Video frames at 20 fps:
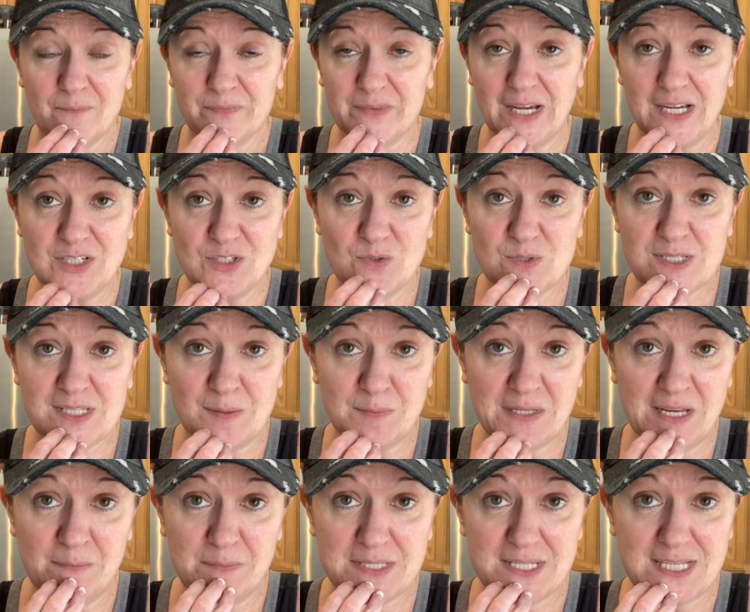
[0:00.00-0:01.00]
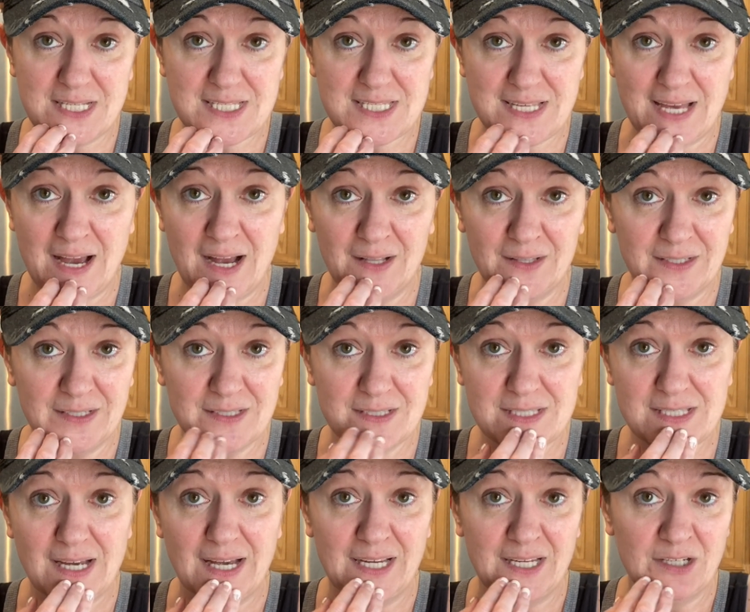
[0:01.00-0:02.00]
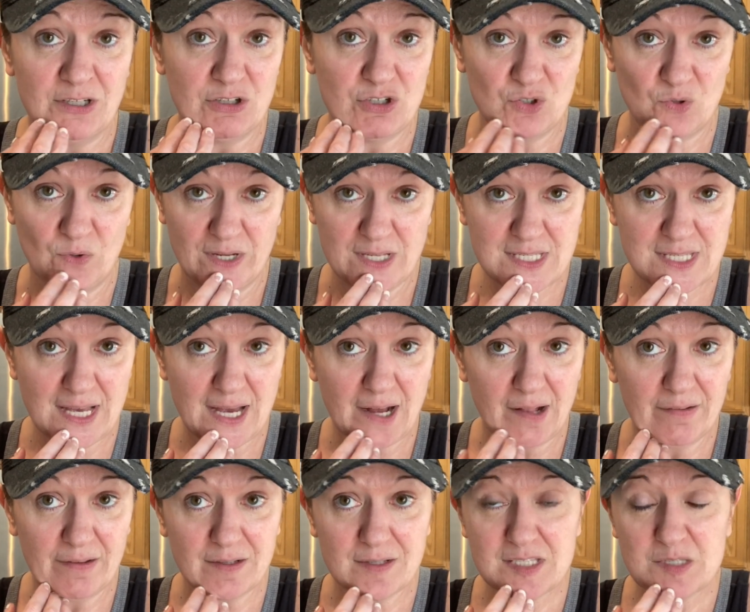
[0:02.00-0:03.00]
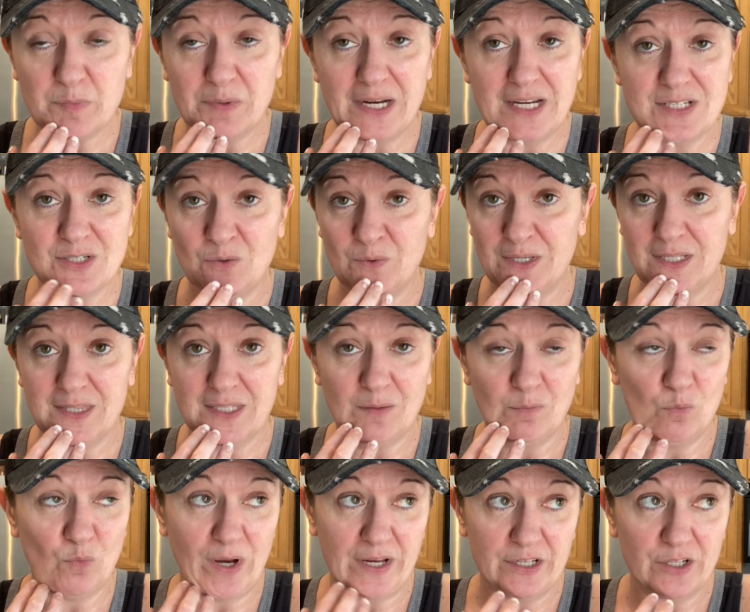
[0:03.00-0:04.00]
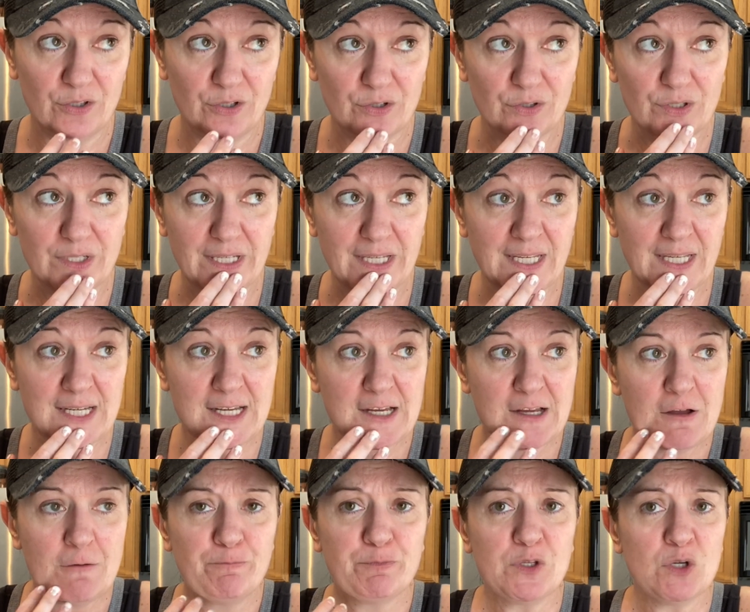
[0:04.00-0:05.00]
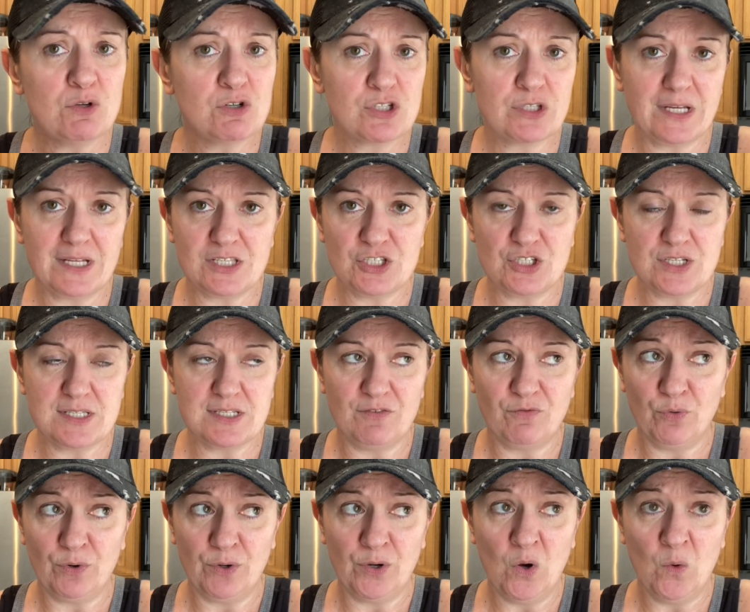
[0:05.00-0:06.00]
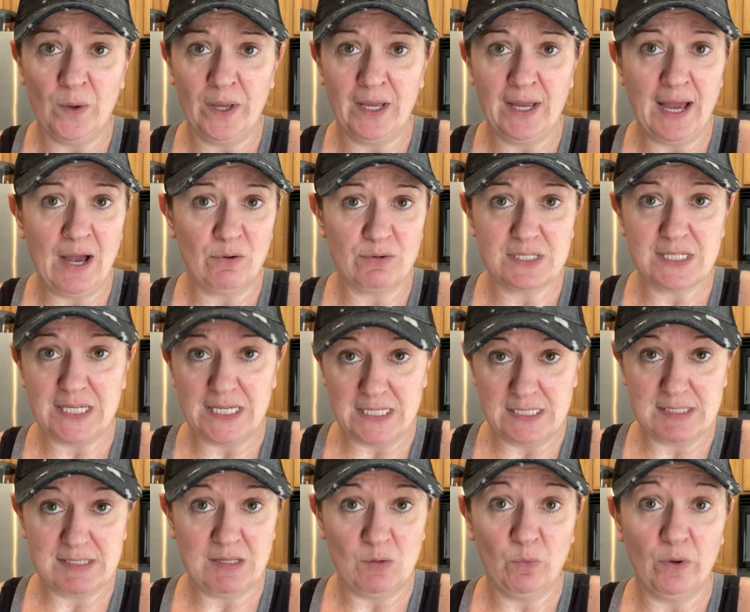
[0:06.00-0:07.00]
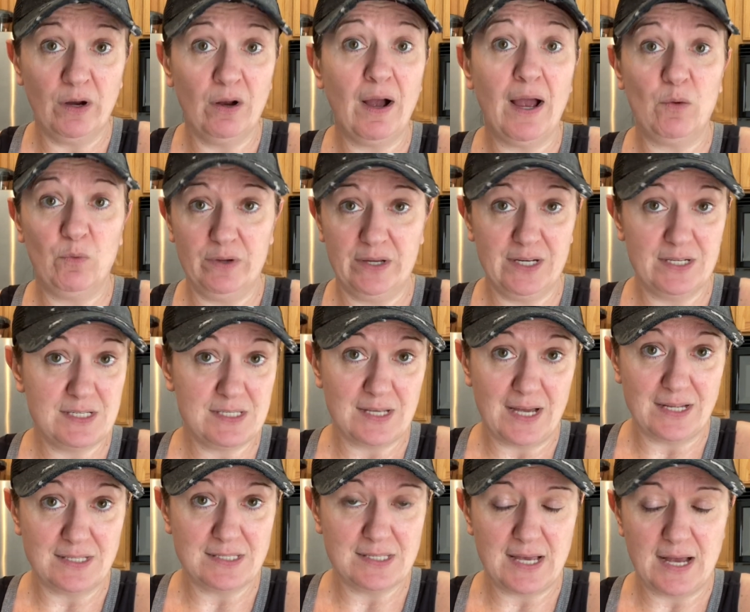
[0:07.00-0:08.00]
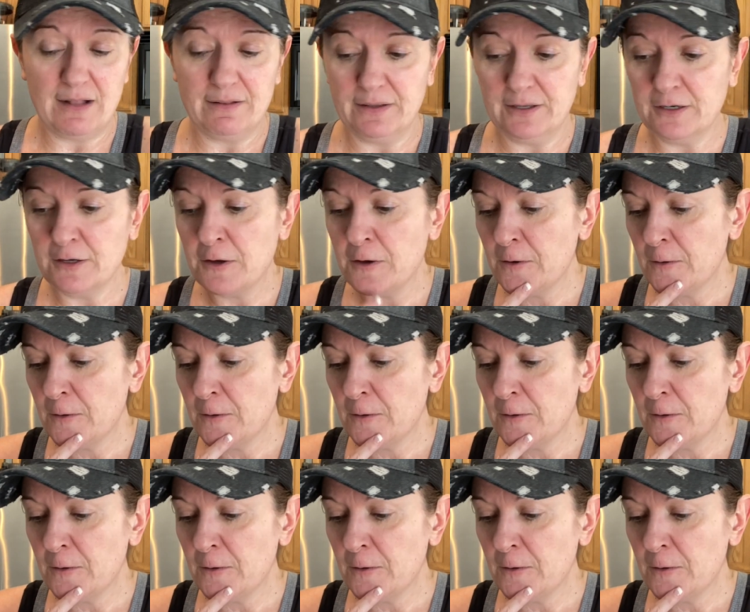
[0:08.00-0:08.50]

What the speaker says: I do sometimes eat salads. I enjoy salads, but I don't eat them regularly. Usually it's just if we're going out to eat somewhere, I will get a side salad.